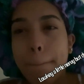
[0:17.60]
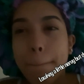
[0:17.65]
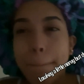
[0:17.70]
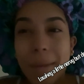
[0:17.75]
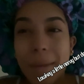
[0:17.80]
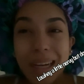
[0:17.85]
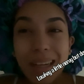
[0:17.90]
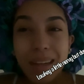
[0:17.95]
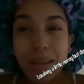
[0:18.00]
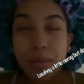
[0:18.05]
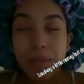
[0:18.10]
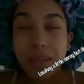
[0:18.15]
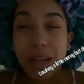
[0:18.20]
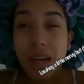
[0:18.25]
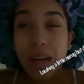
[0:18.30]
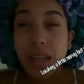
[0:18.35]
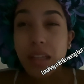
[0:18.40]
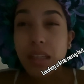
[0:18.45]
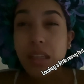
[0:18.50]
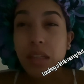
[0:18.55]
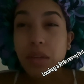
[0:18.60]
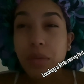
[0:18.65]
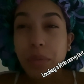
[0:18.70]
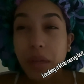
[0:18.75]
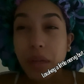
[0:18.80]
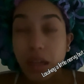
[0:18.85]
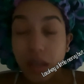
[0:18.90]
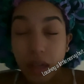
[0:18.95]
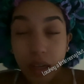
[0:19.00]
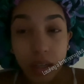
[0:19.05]
But when I needed to
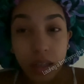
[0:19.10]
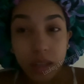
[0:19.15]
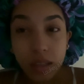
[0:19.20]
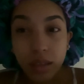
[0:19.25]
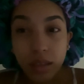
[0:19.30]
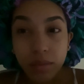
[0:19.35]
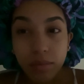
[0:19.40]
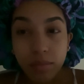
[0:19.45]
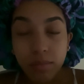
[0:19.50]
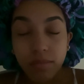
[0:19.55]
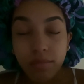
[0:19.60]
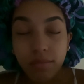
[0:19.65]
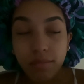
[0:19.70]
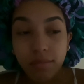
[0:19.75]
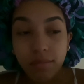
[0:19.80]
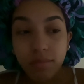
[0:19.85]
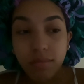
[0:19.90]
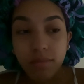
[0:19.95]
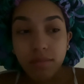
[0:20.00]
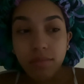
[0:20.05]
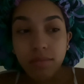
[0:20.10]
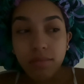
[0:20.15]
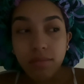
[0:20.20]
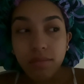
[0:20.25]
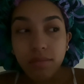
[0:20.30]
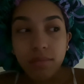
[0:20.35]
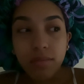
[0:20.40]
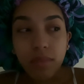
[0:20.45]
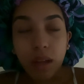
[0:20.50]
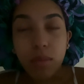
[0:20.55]
wake up,
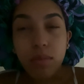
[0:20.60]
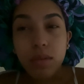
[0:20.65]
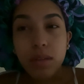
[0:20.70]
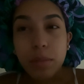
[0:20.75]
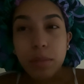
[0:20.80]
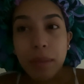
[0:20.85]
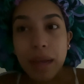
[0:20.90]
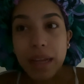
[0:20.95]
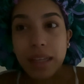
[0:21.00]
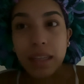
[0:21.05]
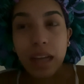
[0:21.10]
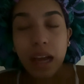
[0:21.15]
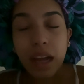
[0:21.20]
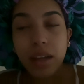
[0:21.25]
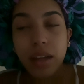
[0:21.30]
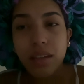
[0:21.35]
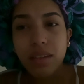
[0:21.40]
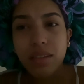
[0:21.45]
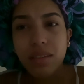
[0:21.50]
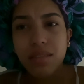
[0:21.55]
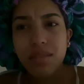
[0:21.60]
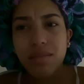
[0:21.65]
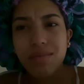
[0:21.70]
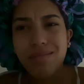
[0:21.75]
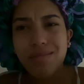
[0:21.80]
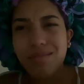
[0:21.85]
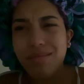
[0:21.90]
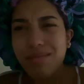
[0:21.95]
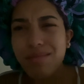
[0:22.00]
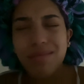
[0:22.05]
I was mad tired.
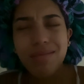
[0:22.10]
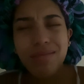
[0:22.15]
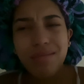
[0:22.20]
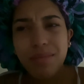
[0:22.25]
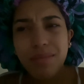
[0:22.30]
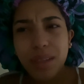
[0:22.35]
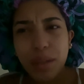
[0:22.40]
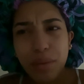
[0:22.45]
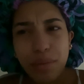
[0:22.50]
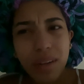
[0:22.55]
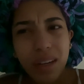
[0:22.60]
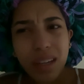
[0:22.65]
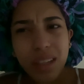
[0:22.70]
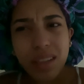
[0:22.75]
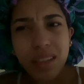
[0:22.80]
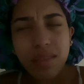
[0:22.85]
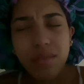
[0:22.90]
What the fuck?